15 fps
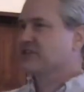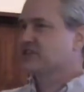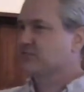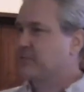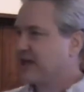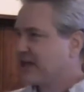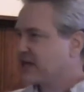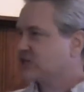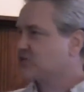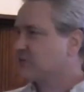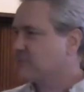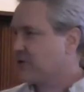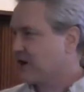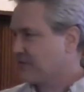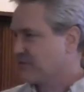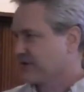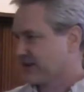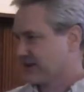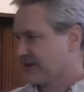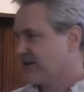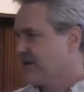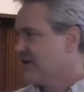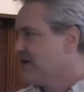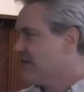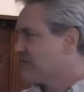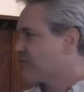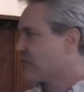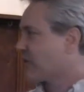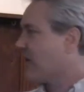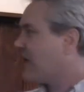Spanish Republic
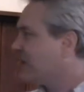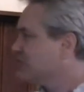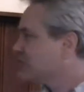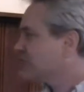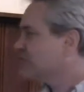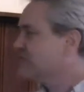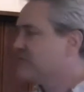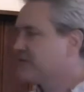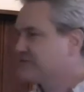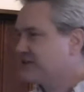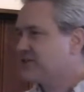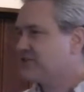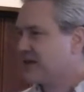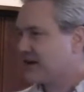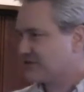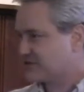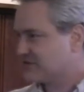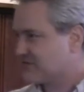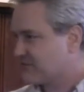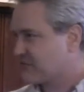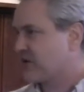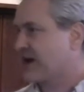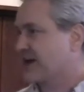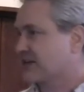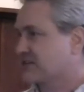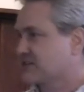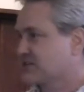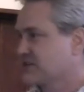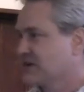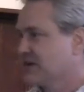for one hundred fifty thousand
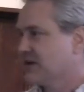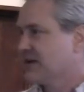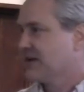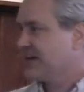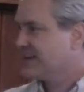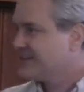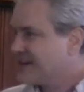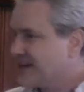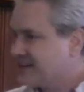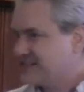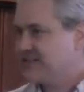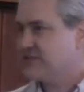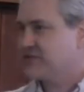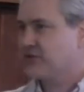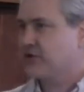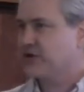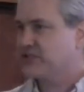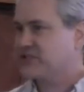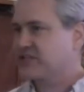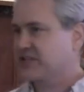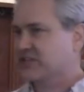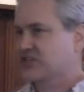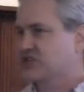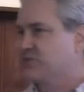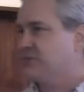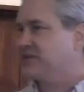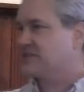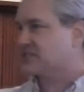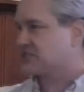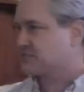francs in nineteen thirty-six to
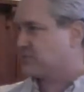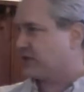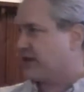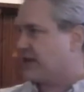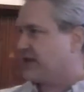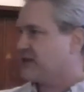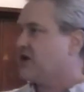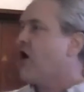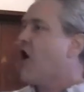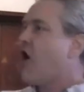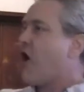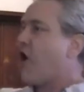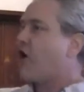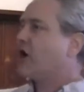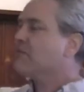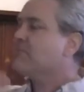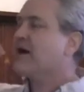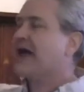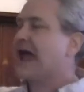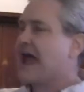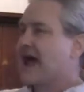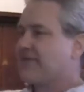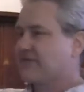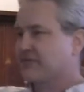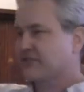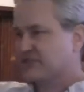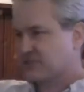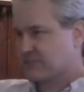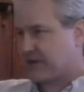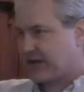be displayed on behalf of
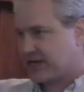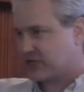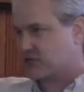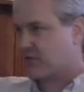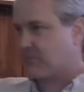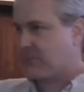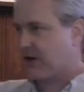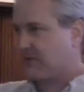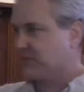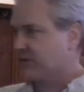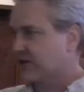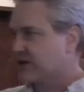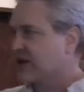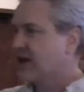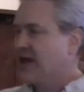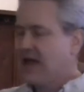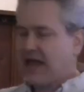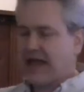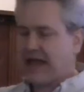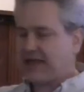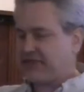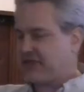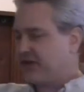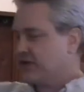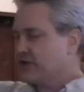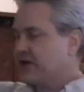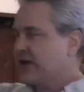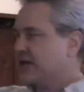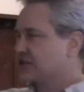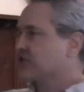the Spanish Republic at the
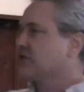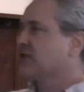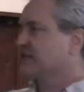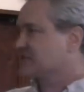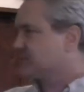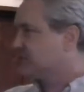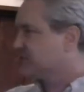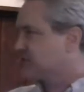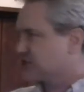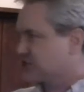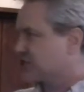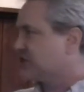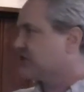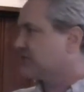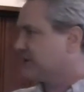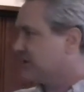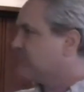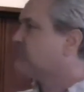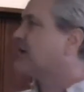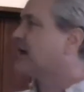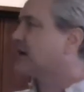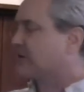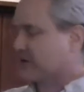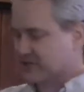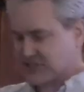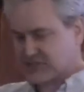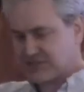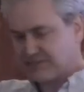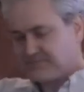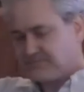International Exposition in, in
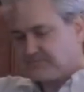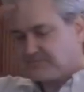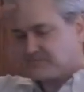Paris.